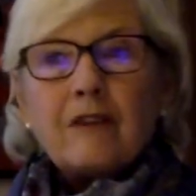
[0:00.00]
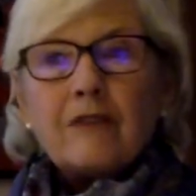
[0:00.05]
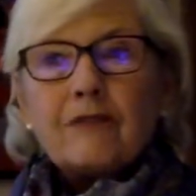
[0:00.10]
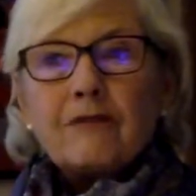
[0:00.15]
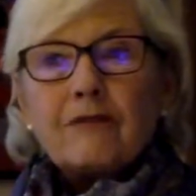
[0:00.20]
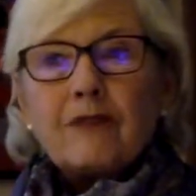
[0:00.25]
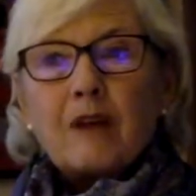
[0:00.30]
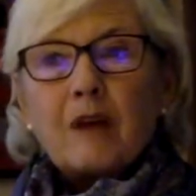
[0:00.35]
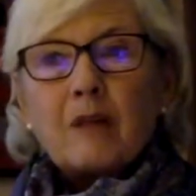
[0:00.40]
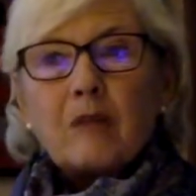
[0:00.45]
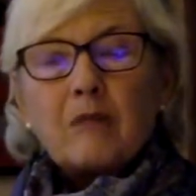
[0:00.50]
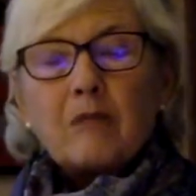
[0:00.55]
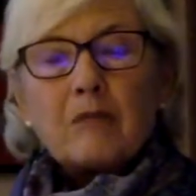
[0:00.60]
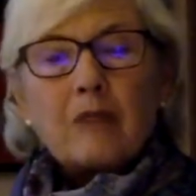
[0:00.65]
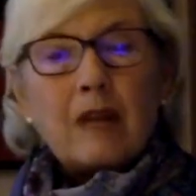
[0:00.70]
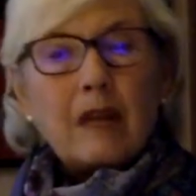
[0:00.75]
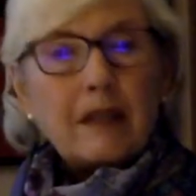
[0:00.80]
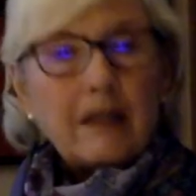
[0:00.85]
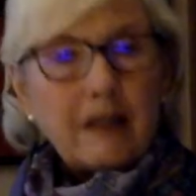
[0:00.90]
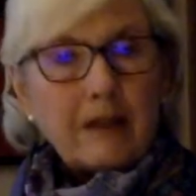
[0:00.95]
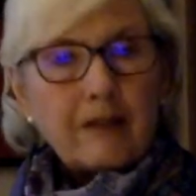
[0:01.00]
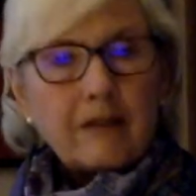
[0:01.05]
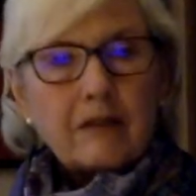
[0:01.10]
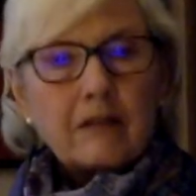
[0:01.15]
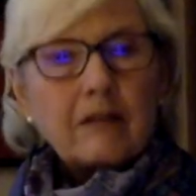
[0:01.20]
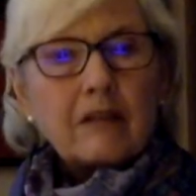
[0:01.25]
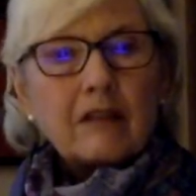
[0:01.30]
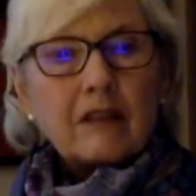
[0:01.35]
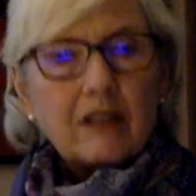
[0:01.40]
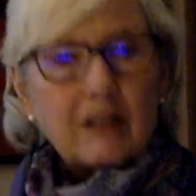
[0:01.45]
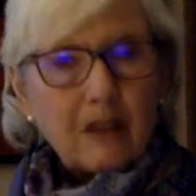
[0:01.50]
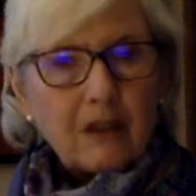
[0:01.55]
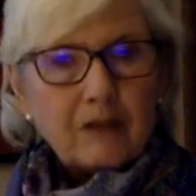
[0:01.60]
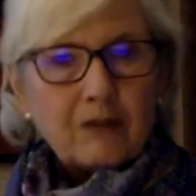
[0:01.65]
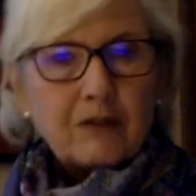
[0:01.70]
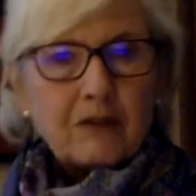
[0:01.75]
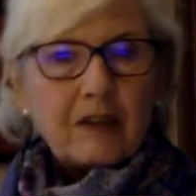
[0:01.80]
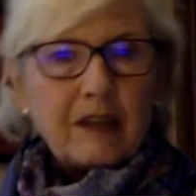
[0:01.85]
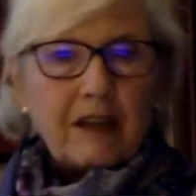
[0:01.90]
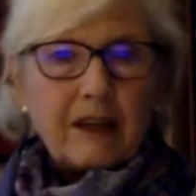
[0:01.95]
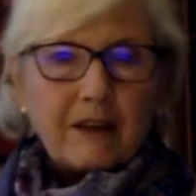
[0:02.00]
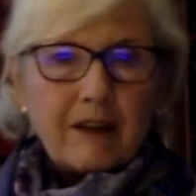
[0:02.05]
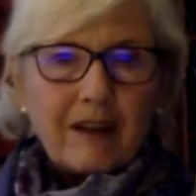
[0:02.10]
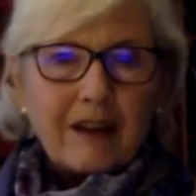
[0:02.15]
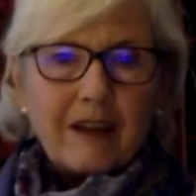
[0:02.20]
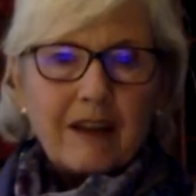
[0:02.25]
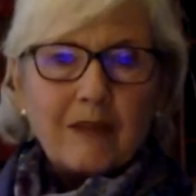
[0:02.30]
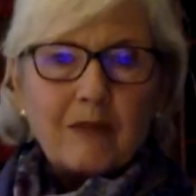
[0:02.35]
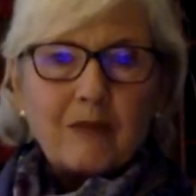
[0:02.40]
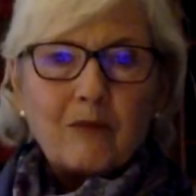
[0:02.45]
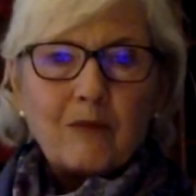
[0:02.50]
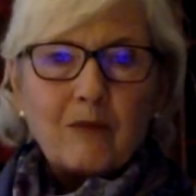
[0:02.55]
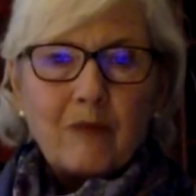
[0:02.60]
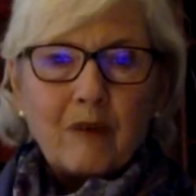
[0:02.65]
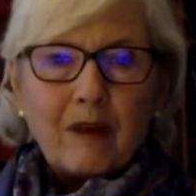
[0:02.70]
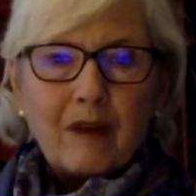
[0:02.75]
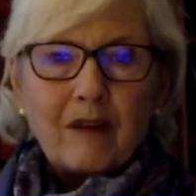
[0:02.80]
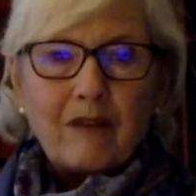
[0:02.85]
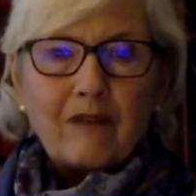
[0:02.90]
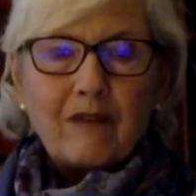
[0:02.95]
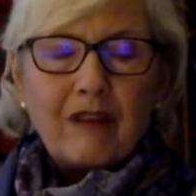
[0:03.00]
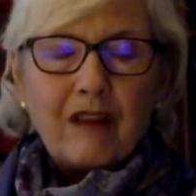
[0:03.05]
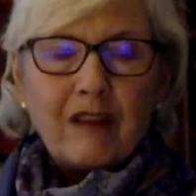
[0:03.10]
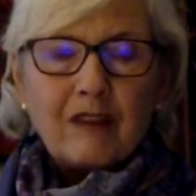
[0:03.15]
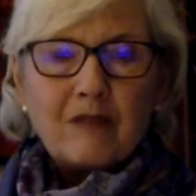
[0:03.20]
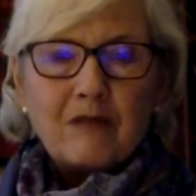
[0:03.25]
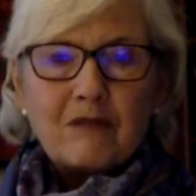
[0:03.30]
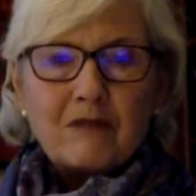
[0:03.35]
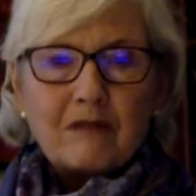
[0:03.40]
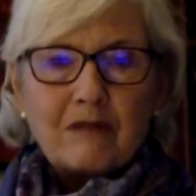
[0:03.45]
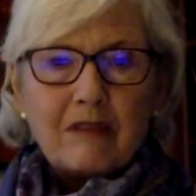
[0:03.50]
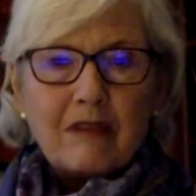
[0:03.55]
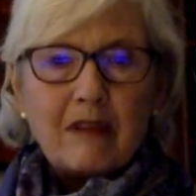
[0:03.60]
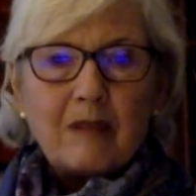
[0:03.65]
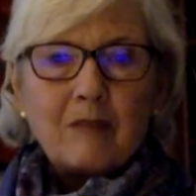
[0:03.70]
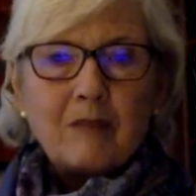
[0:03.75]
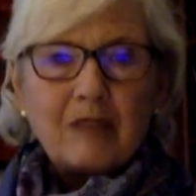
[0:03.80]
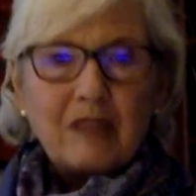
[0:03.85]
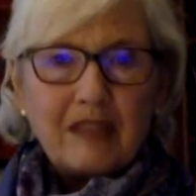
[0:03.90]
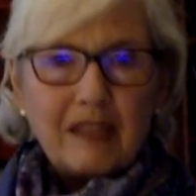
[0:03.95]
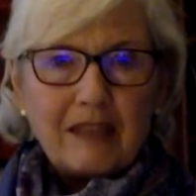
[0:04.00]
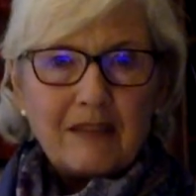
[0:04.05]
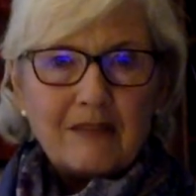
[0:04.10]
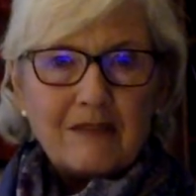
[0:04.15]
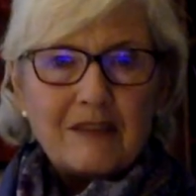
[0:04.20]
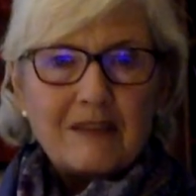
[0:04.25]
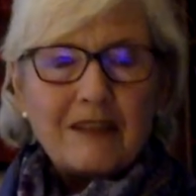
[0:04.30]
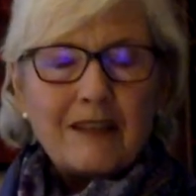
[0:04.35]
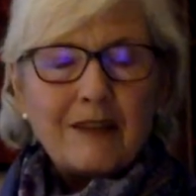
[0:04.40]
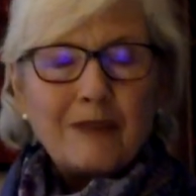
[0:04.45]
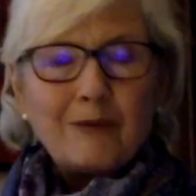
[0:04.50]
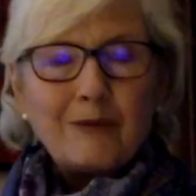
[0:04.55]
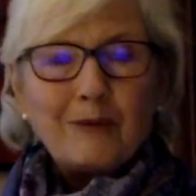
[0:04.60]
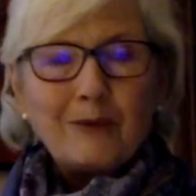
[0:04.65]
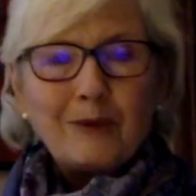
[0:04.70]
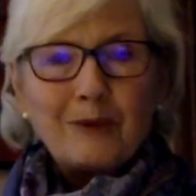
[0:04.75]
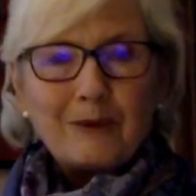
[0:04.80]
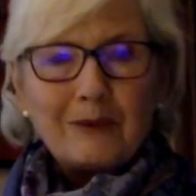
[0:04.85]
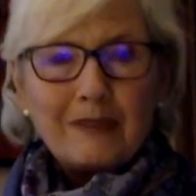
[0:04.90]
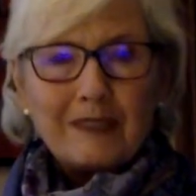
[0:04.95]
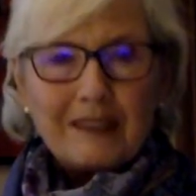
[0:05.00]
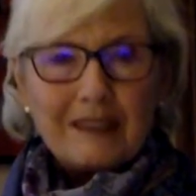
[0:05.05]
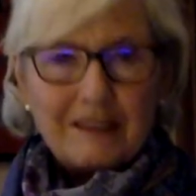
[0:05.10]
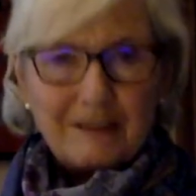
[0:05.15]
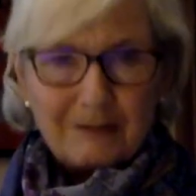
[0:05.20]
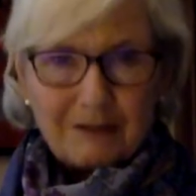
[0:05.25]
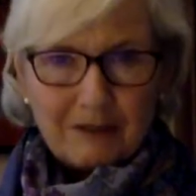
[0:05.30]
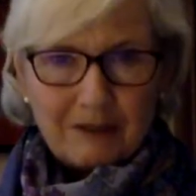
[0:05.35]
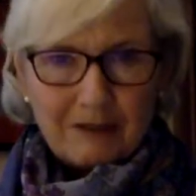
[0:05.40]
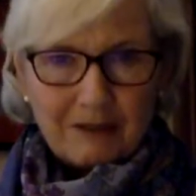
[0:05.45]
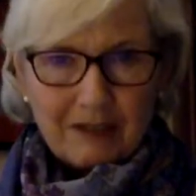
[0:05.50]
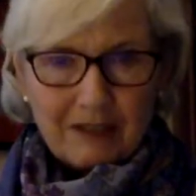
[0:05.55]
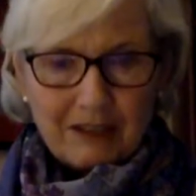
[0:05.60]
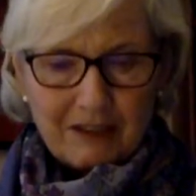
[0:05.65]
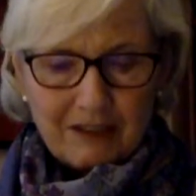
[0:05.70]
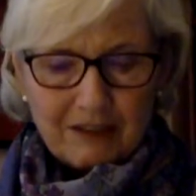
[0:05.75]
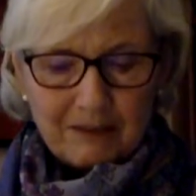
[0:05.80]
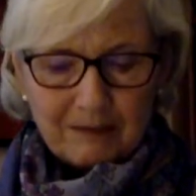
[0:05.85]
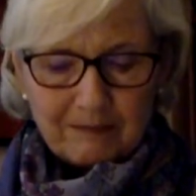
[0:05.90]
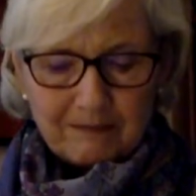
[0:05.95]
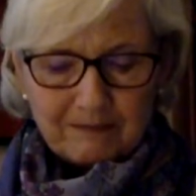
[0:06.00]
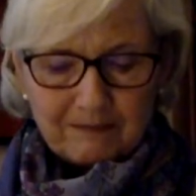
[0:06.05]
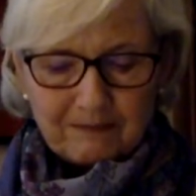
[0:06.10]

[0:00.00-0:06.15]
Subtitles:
from another cultural area where values and beliefs will go in a different direction.